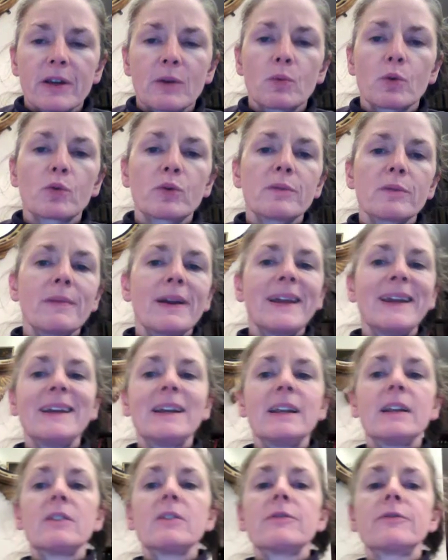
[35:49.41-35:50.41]
They will
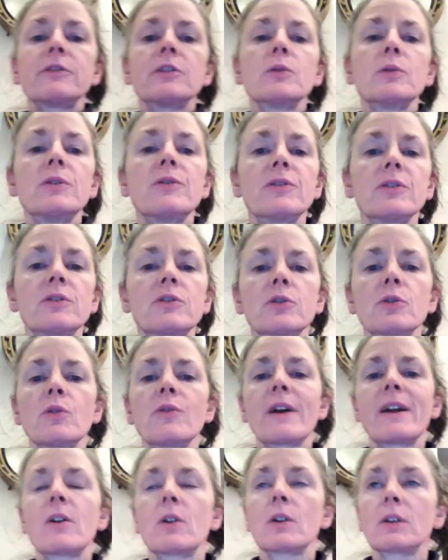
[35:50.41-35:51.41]
remain in the fluids
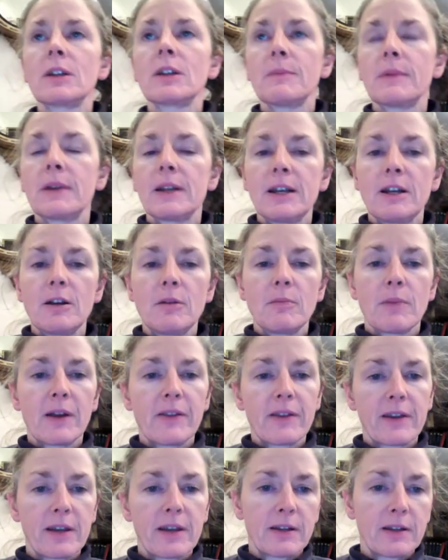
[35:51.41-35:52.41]
until they are eliminated
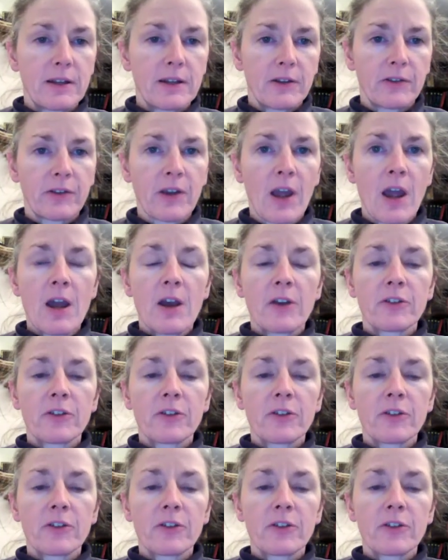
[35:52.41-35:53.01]
by the kidneys.